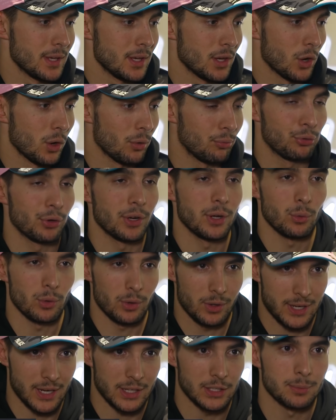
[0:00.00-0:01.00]
Hopefully
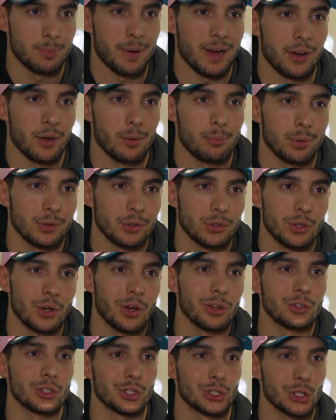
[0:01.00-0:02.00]
we'll catch back up on
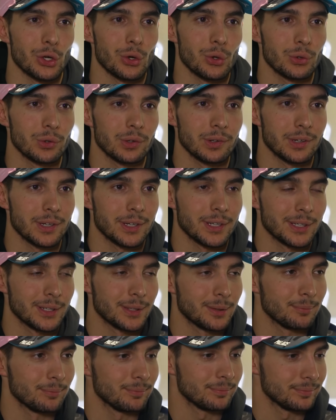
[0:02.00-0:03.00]
the show
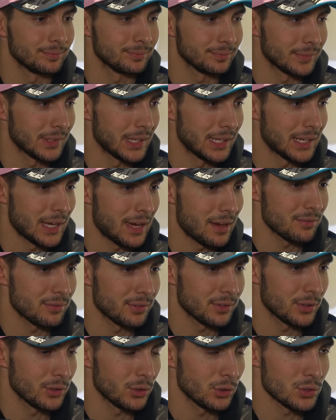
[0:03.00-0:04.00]
and have
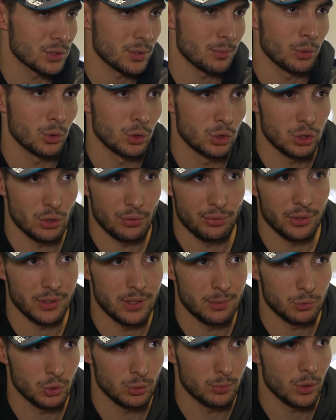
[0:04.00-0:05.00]
some good show for
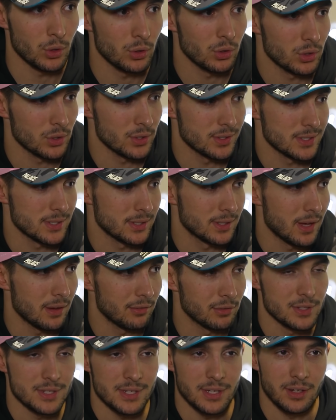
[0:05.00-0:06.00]
them tomorrow, because they
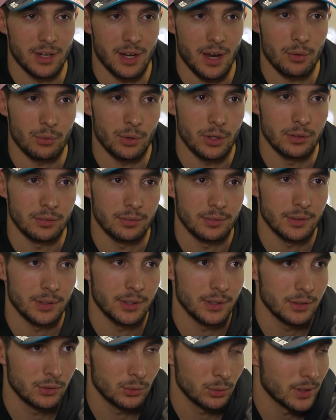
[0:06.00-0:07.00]
haven't seen a car run
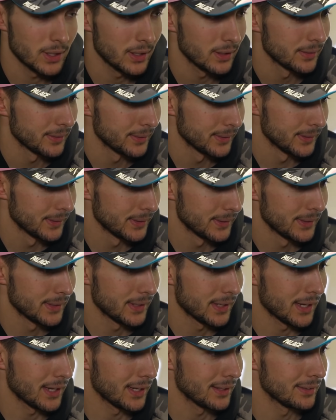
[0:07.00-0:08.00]
today,
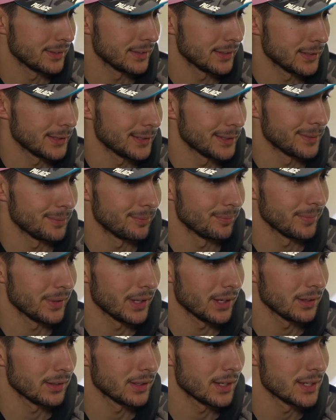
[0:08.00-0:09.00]
and
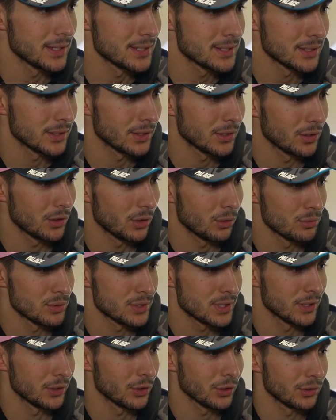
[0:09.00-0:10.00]
yeah, that is
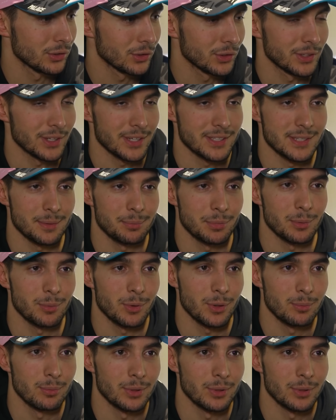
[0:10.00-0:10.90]
obviously not acceptable.